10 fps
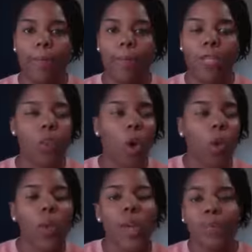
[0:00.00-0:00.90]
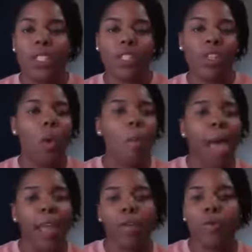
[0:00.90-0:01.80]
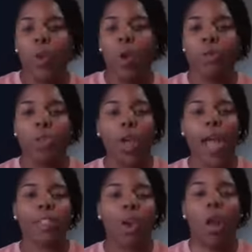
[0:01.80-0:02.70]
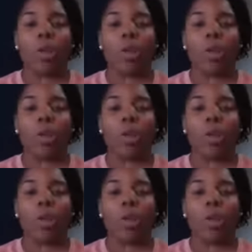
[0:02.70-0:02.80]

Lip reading: There's no rift. There's no back and forth. You guys all